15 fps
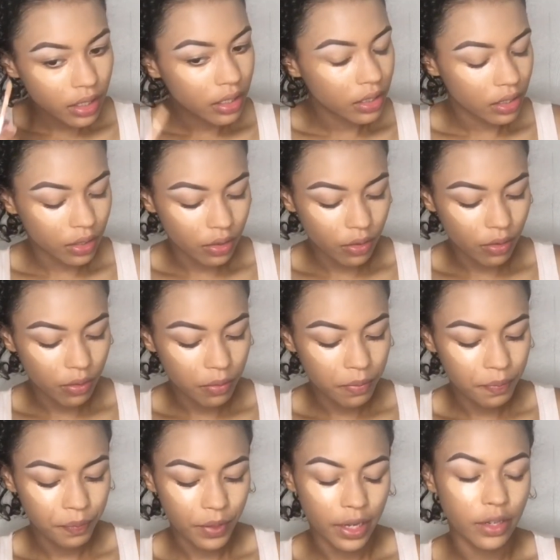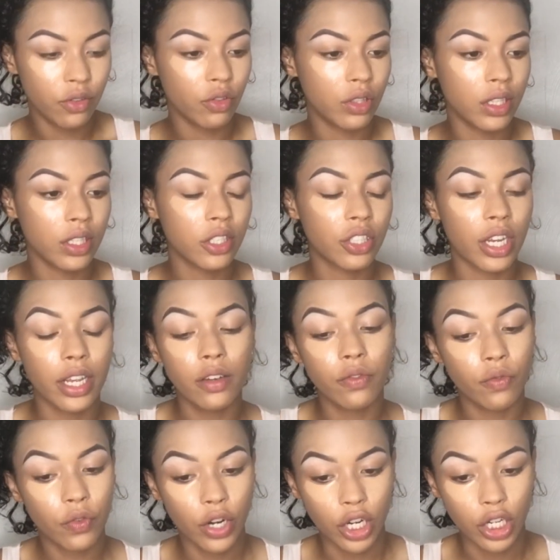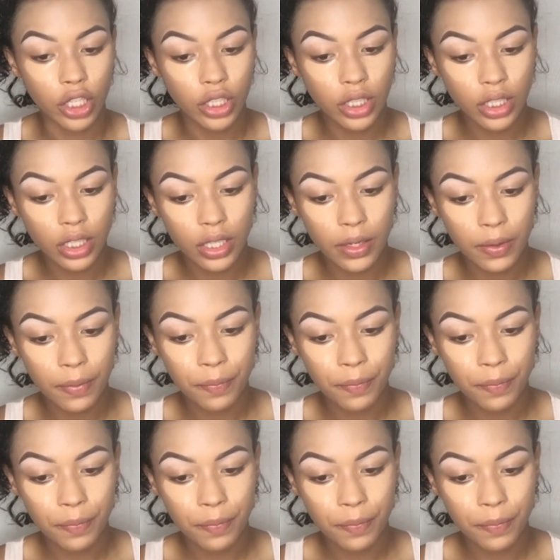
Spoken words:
So I use this shade first,